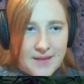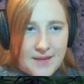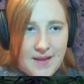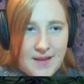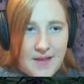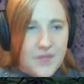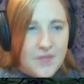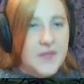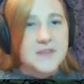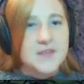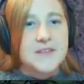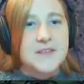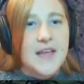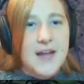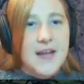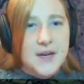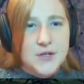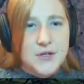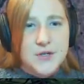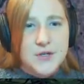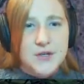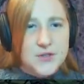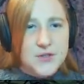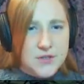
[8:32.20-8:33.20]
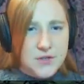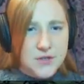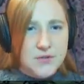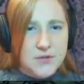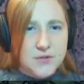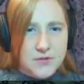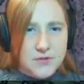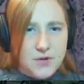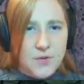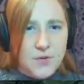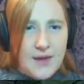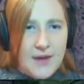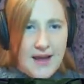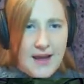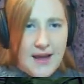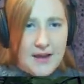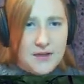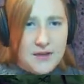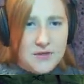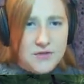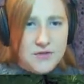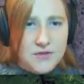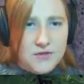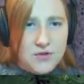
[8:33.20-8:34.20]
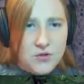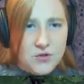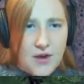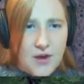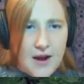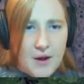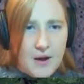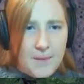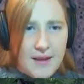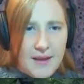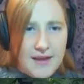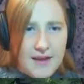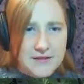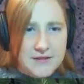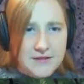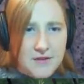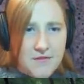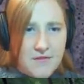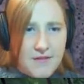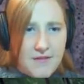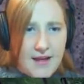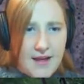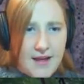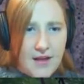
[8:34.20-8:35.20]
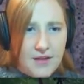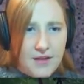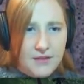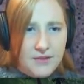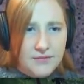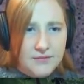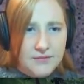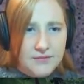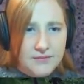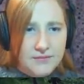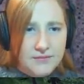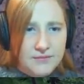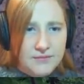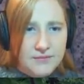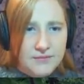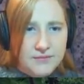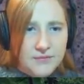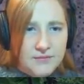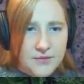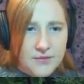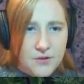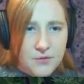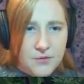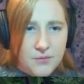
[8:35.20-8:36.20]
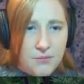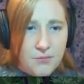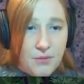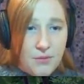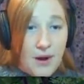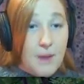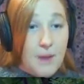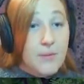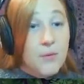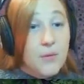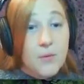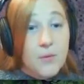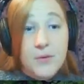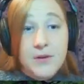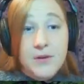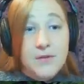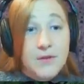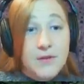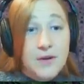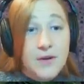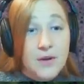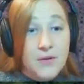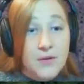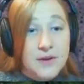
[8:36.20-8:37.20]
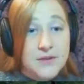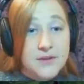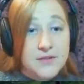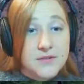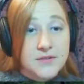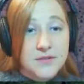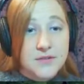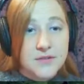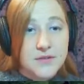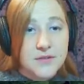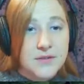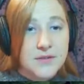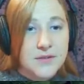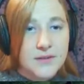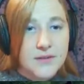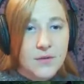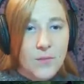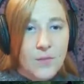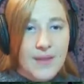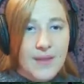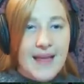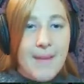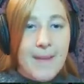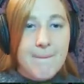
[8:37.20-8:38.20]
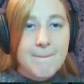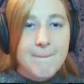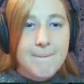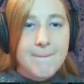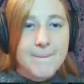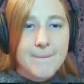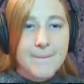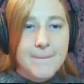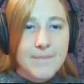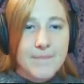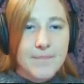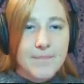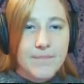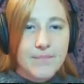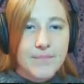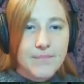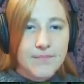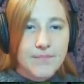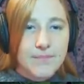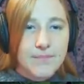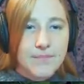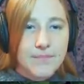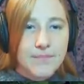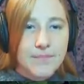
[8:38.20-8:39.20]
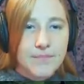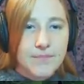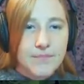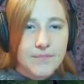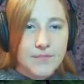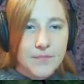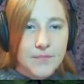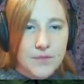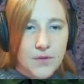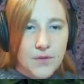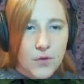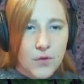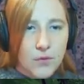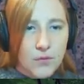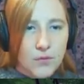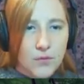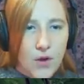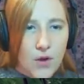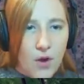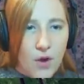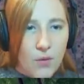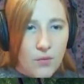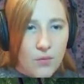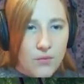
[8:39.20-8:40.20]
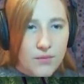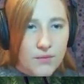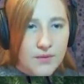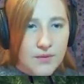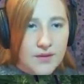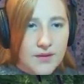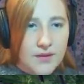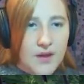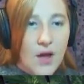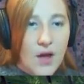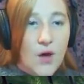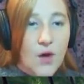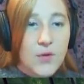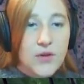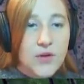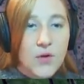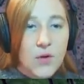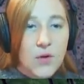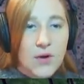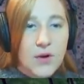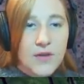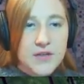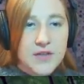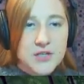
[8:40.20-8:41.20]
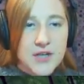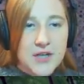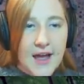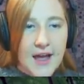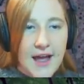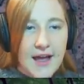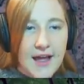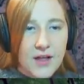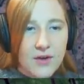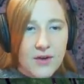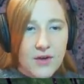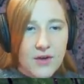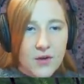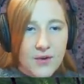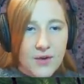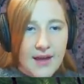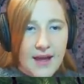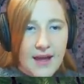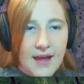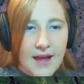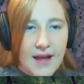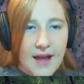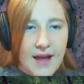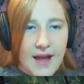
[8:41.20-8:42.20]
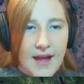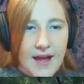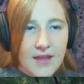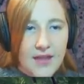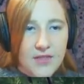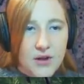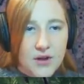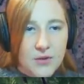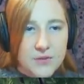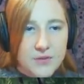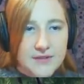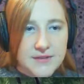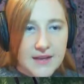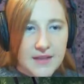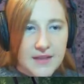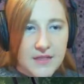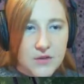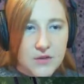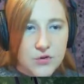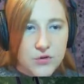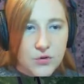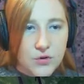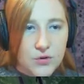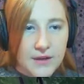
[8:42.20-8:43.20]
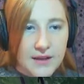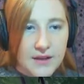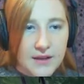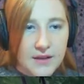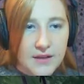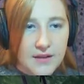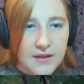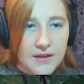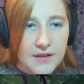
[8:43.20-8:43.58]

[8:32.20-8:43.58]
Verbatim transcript: At this age, it's it's okay to try your best and fail. You probably won't even notice. Wake up! No, oh. Oh, you're the child. Okay, I thought it was like in the tree.